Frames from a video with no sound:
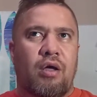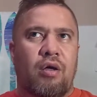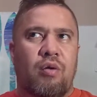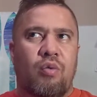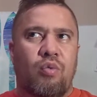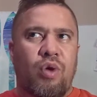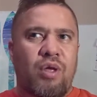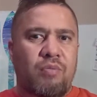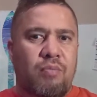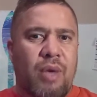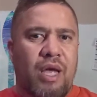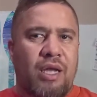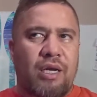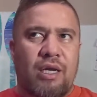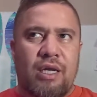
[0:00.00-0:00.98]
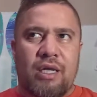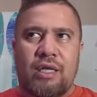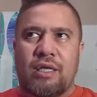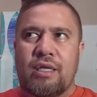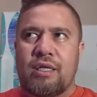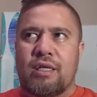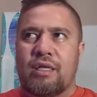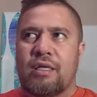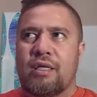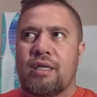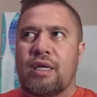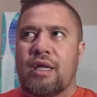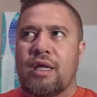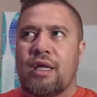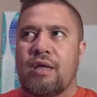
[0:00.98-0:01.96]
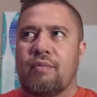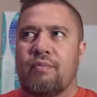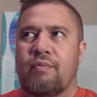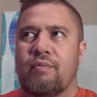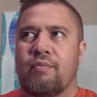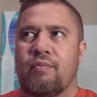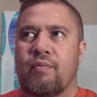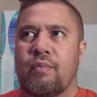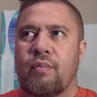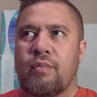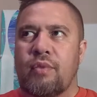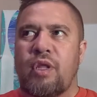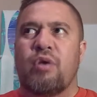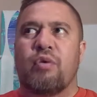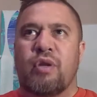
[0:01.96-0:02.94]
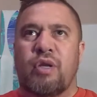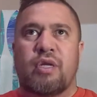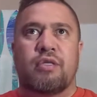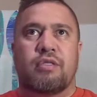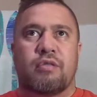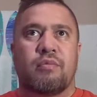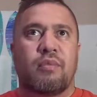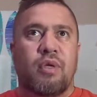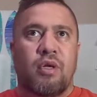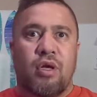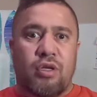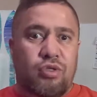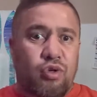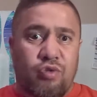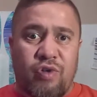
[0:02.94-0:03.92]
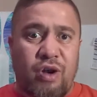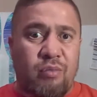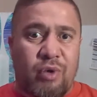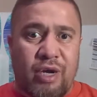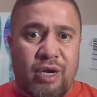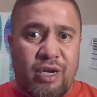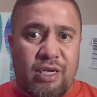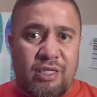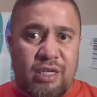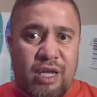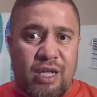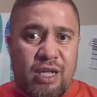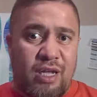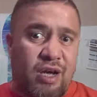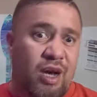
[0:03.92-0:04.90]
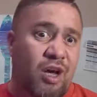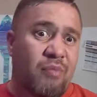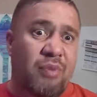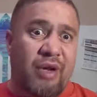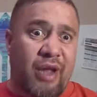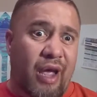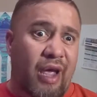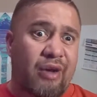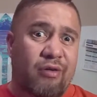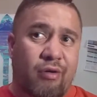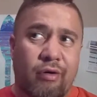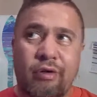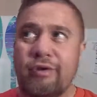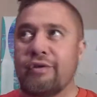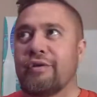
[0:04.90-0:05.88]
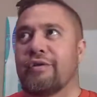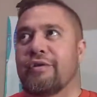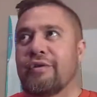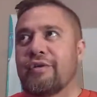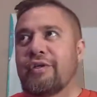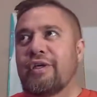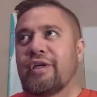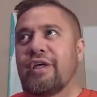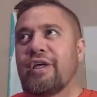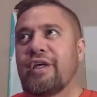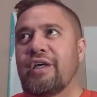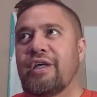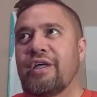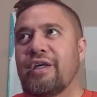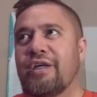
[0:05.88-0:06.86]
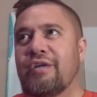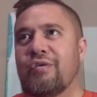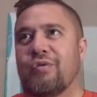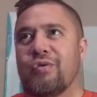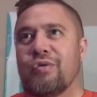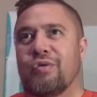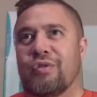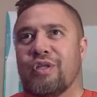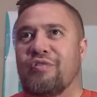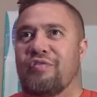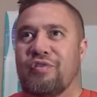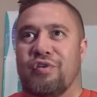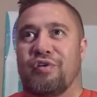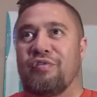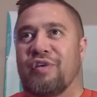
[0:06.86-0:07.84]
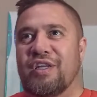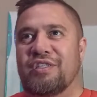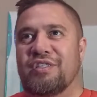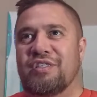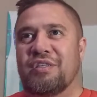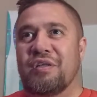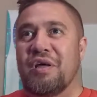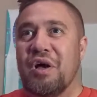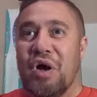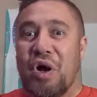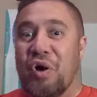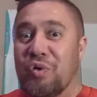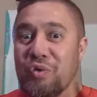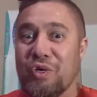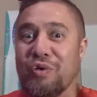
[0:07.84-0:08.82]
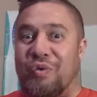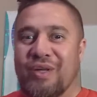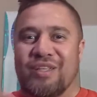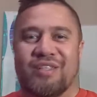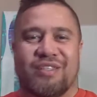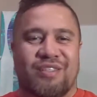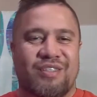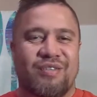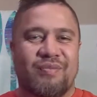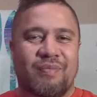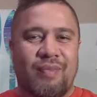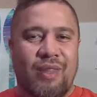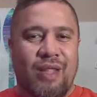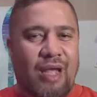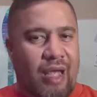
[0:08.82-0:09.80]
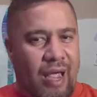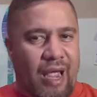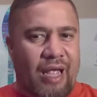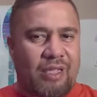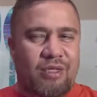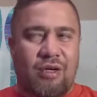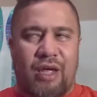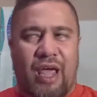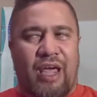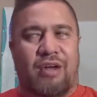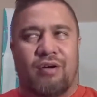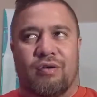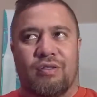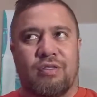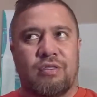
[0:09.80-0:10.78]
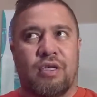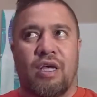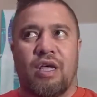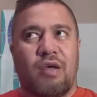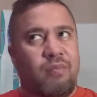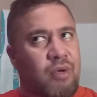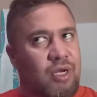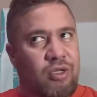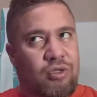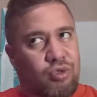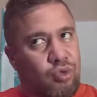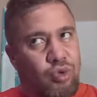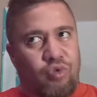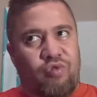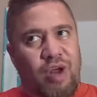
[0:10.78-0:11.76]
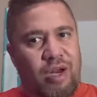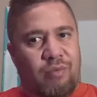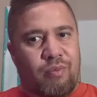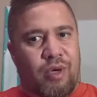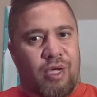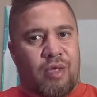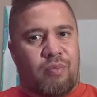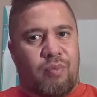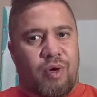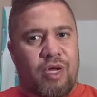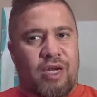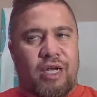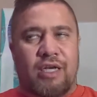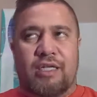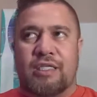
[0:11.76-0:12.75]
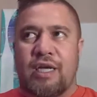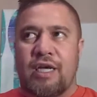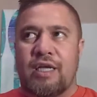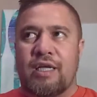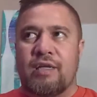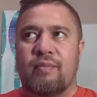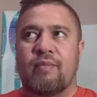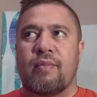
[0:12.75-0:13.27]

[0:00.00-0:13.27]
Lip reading: we mainly, it's all run by rangatahi. I'm an add-on, or the few of us older ones add-ons, but it's all run by rangatahi.